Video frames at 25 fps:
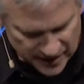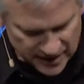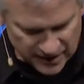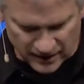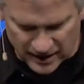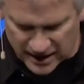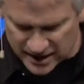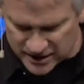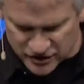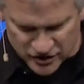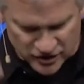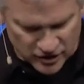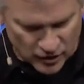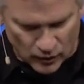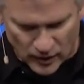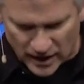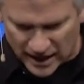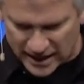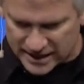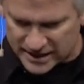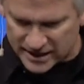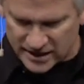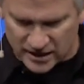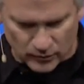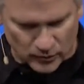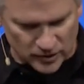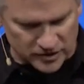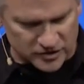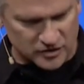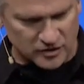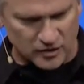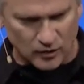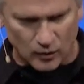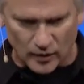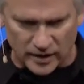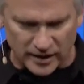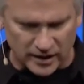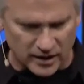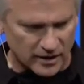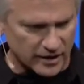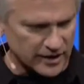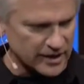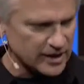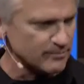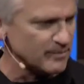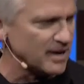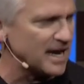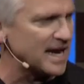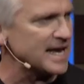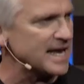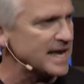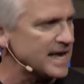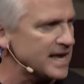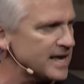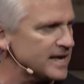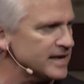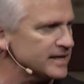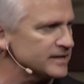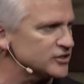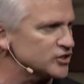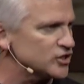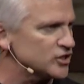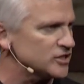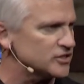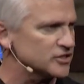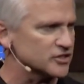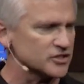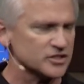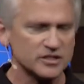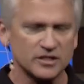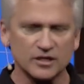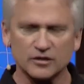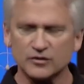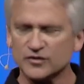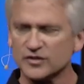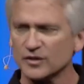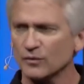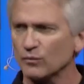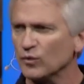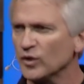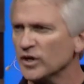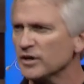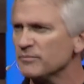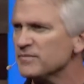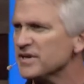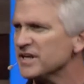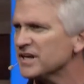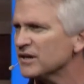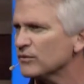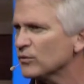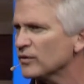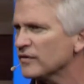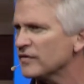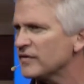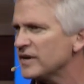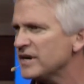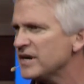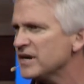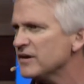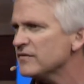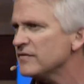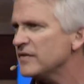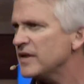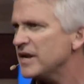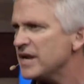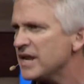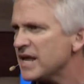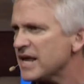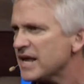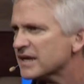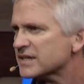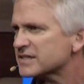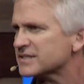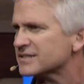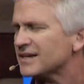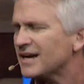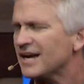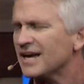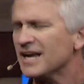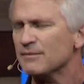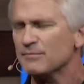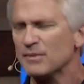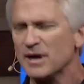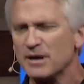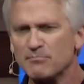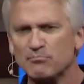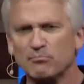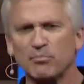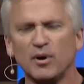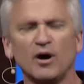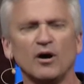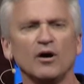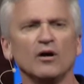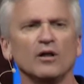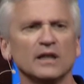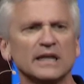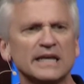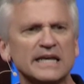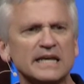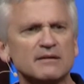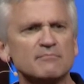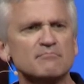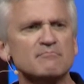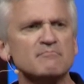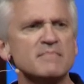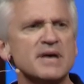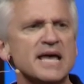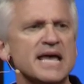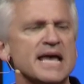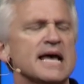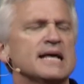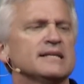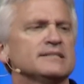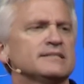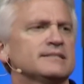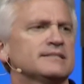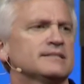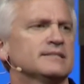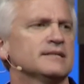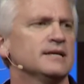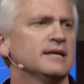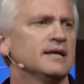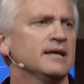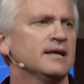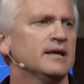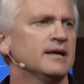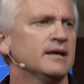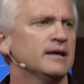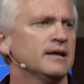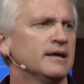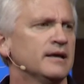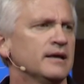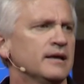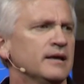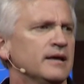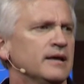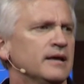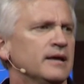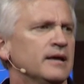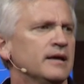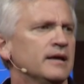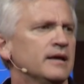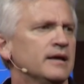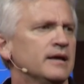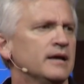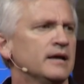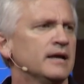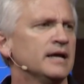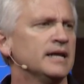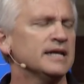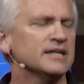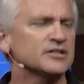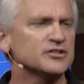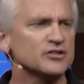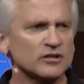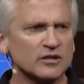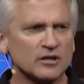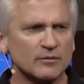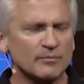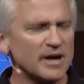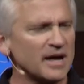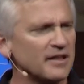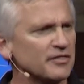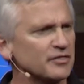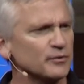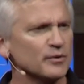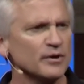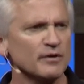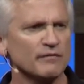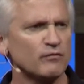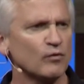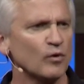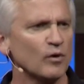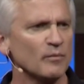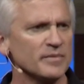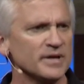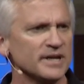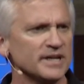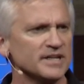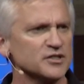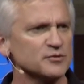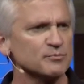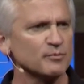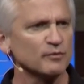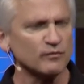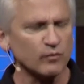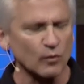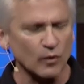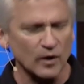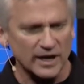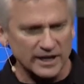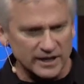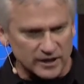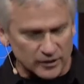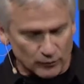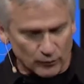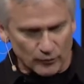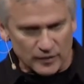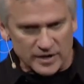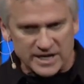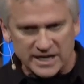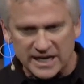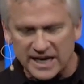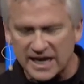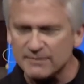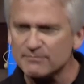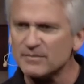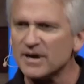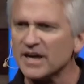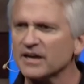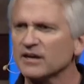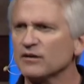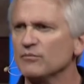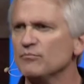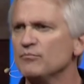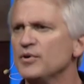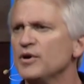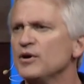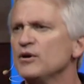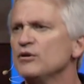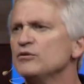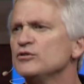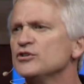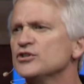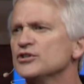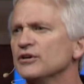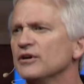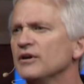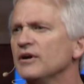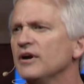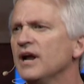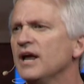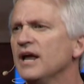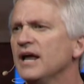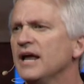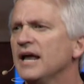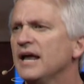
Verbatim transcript: there, has no idea what's going on in my head. She just knows that one minute we're there, and the next, I am a bawling mess. And it took about three or four minutes before I could regain my composure